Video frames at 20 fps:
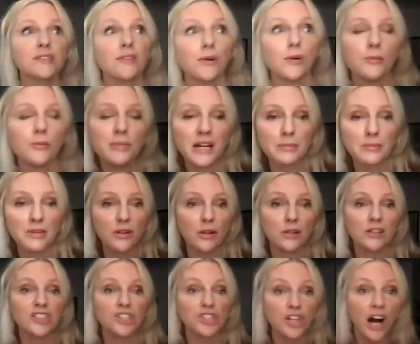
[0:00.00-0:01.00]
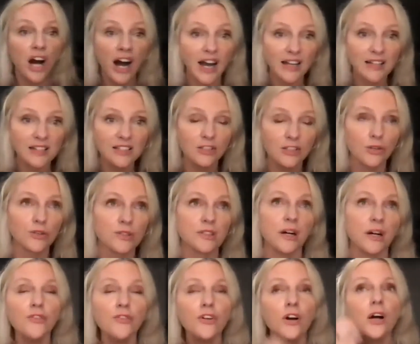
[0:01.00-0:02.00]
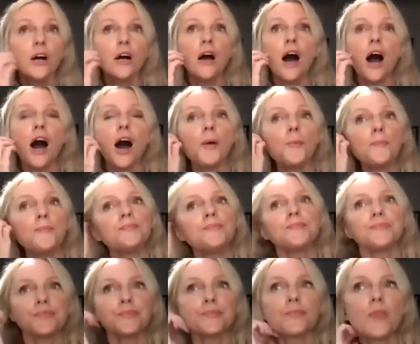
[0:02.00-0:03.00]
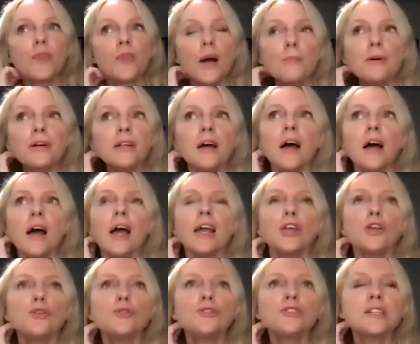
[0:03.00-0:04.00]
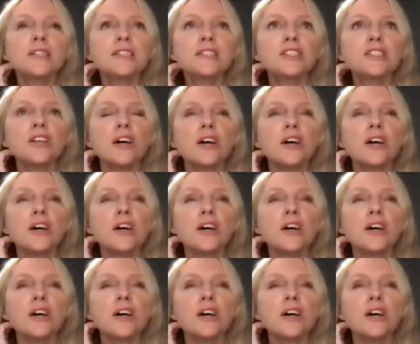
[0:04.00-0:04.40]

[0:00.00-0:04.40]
very well, mythologized yourself. Um, but you just,